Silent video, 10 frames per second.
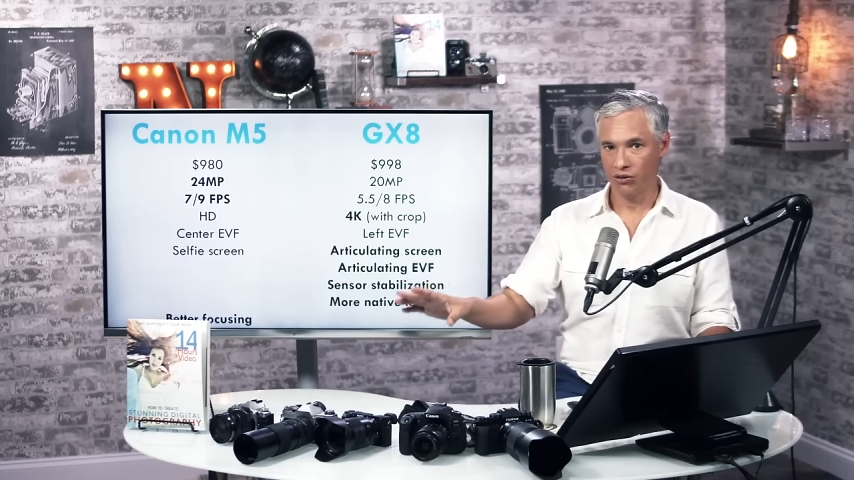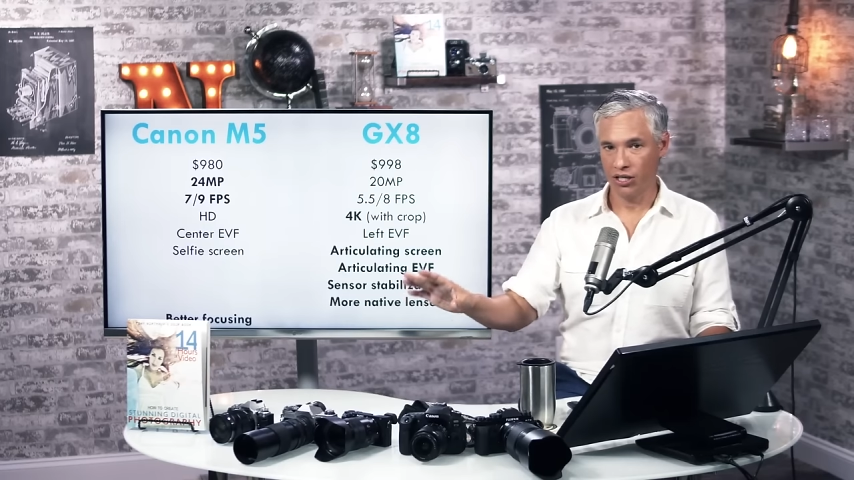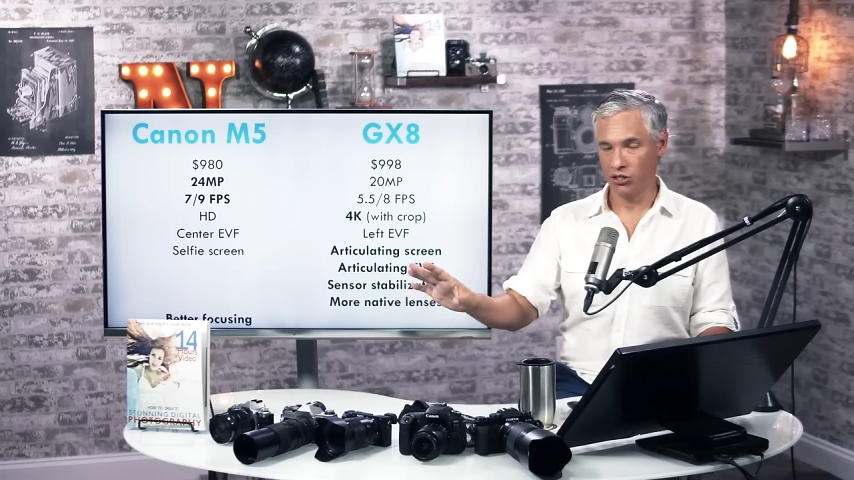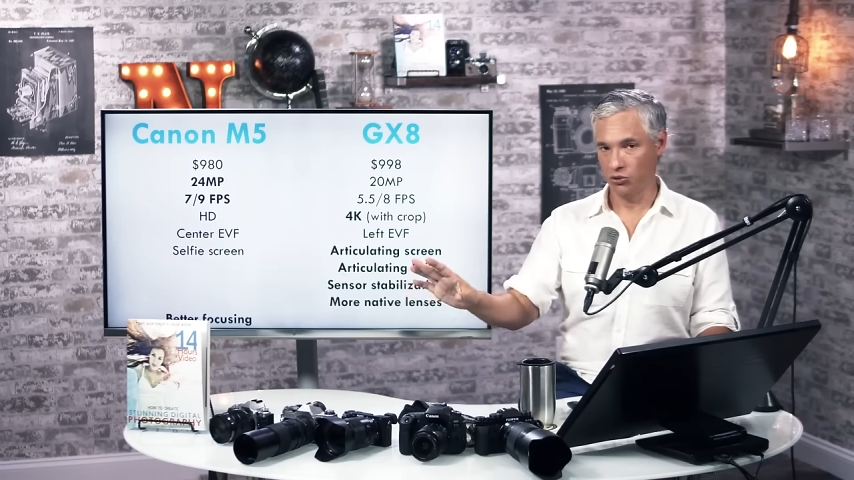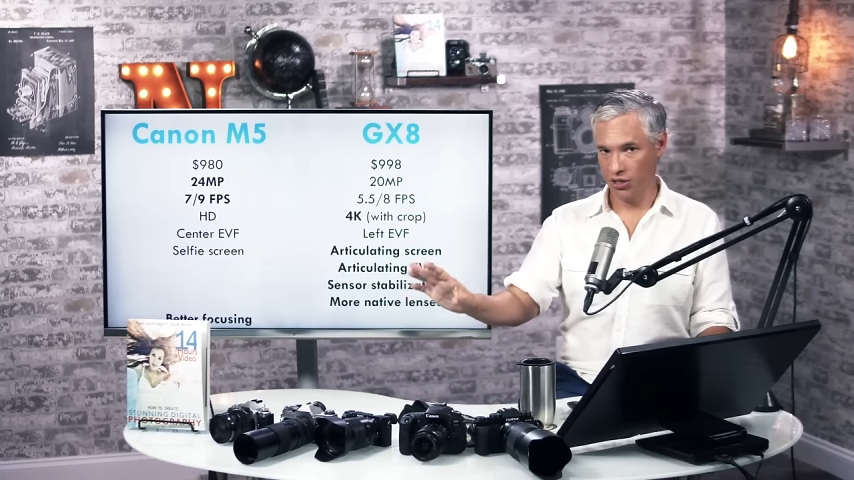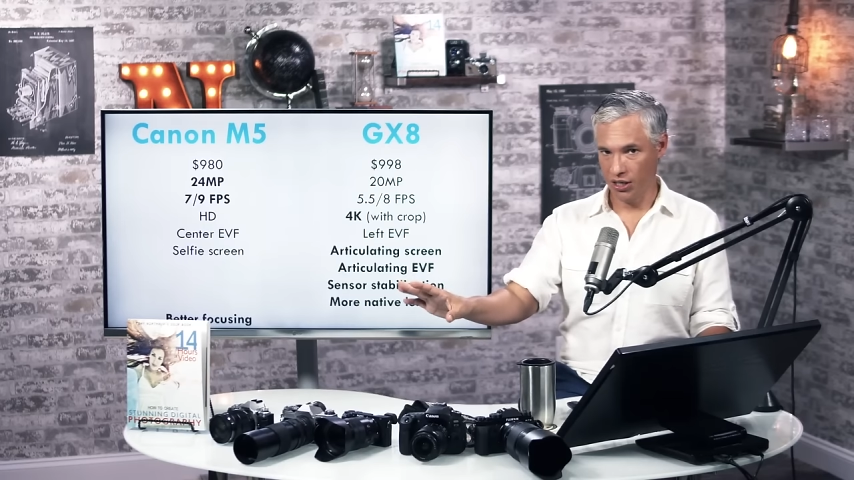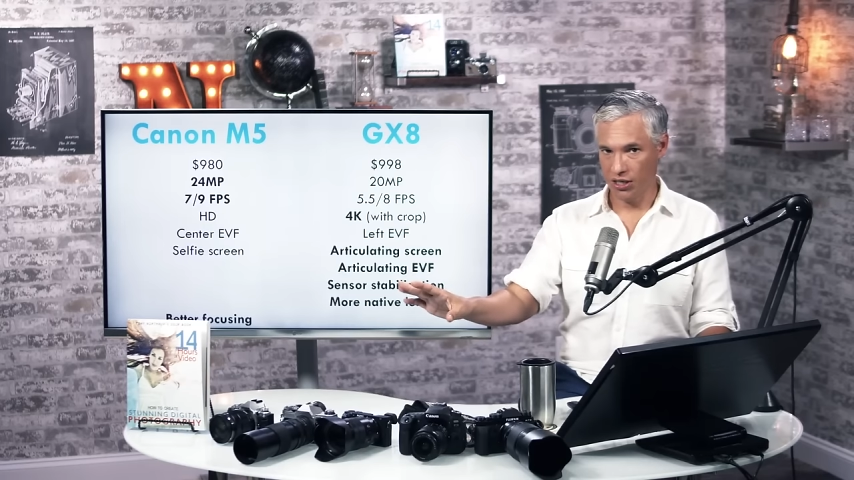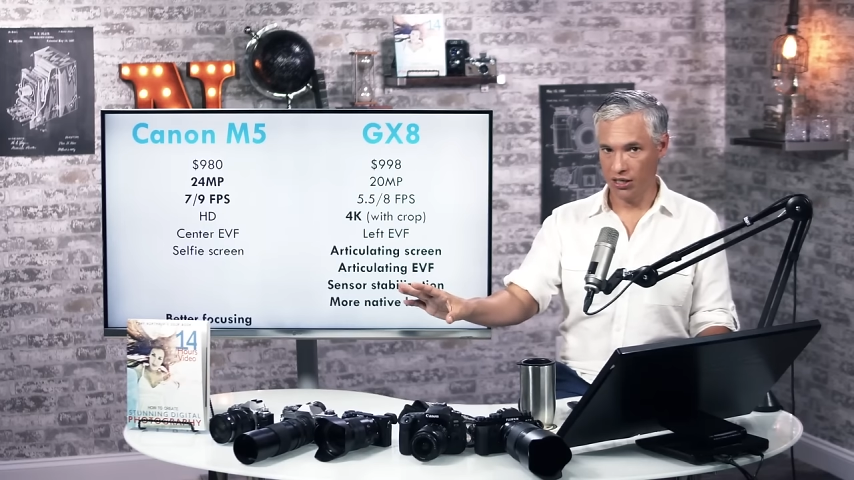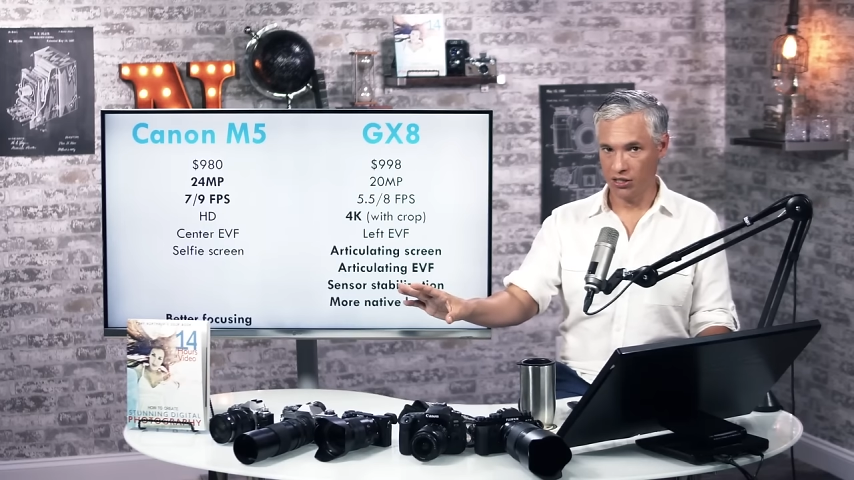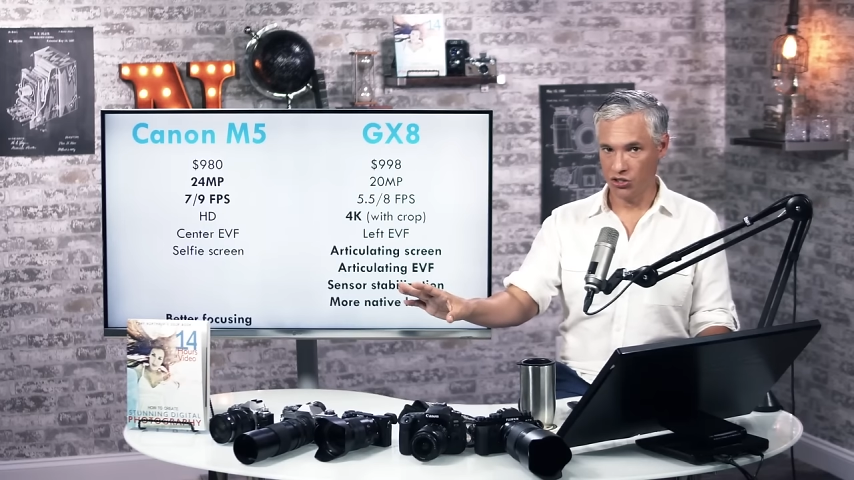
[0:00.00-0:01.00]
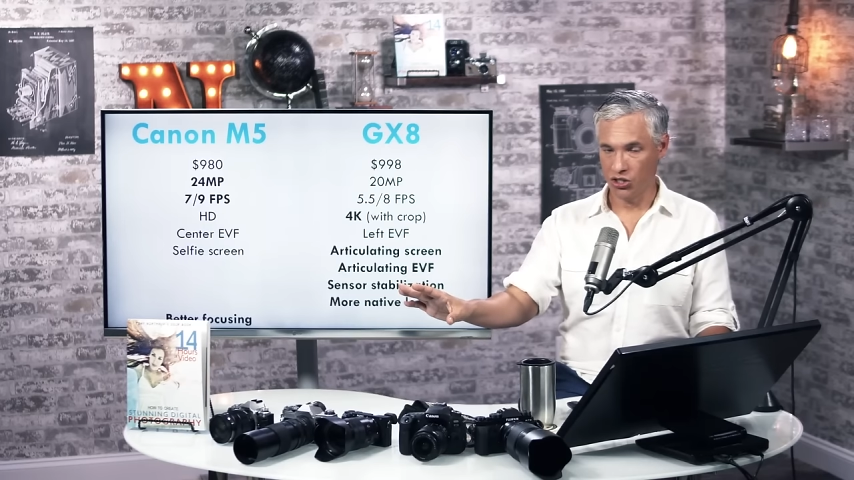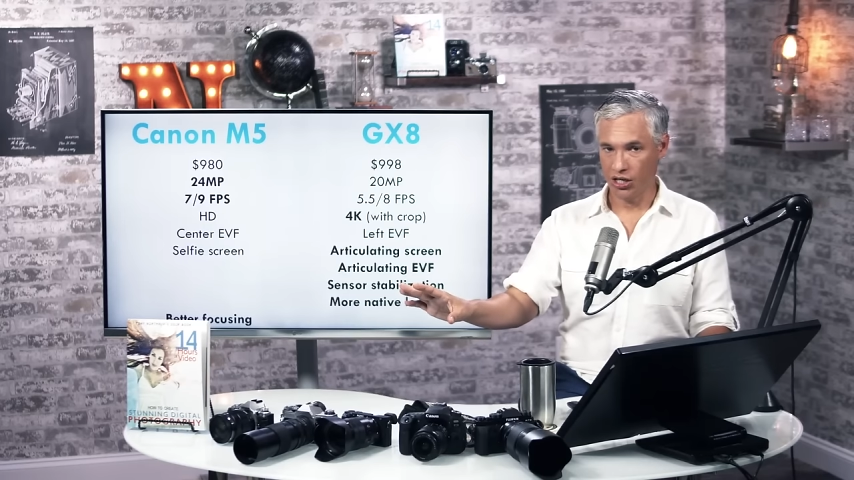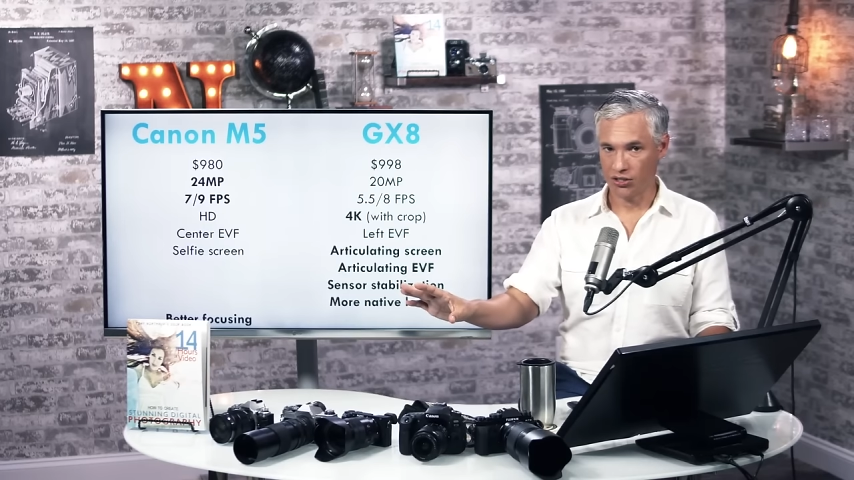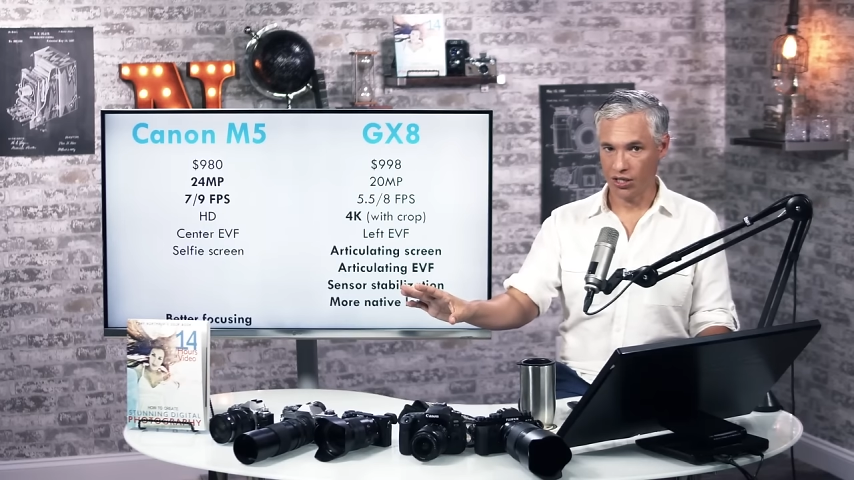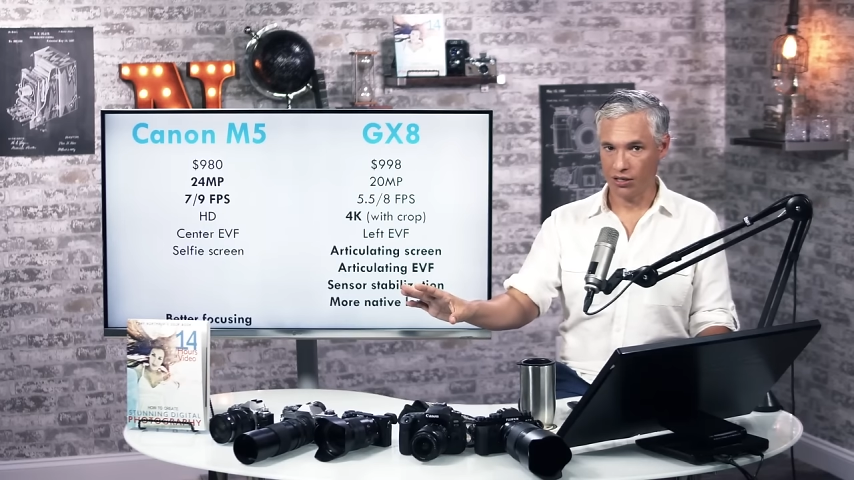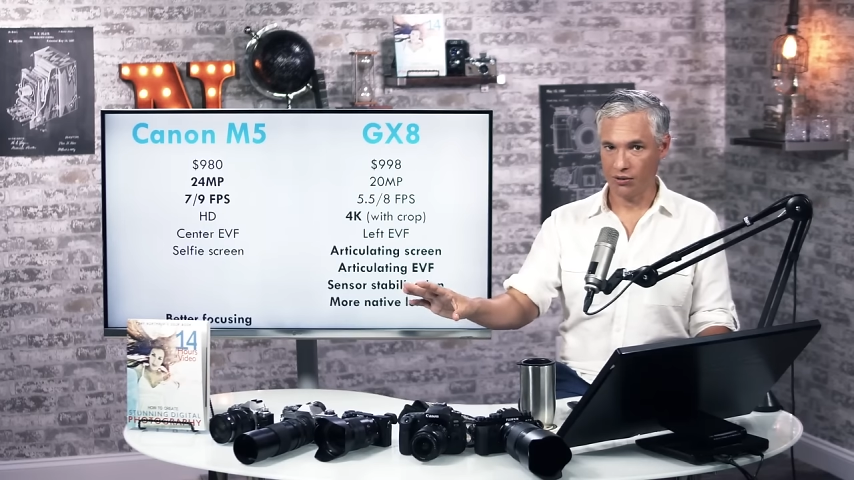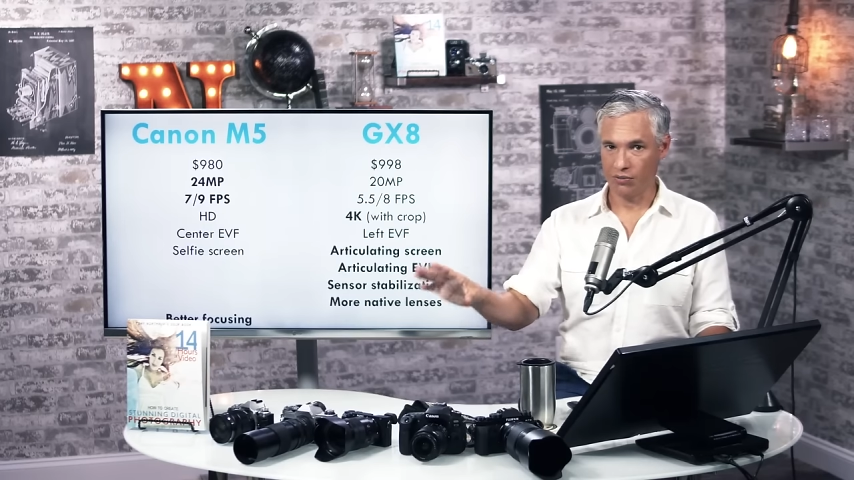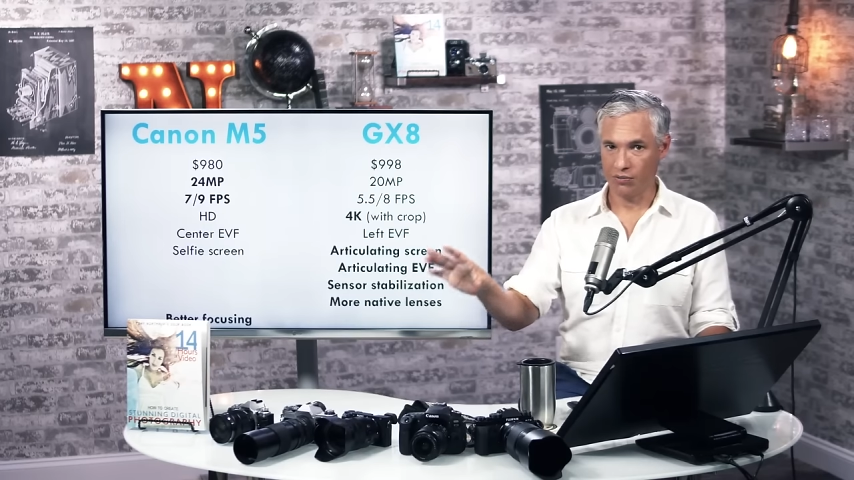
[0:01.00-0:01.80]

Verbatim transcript: than you'll get in the GX8.